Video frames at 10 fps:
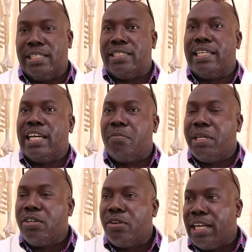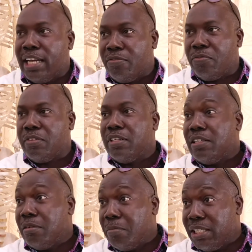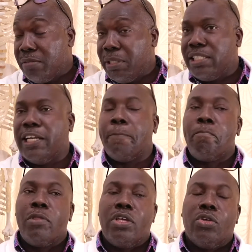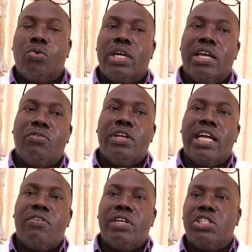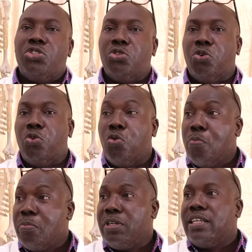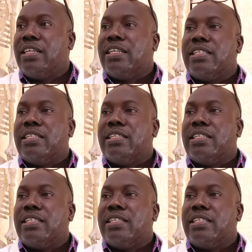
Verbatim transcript: yes, they can make your life much better. Okay. You can rearrange your home okay.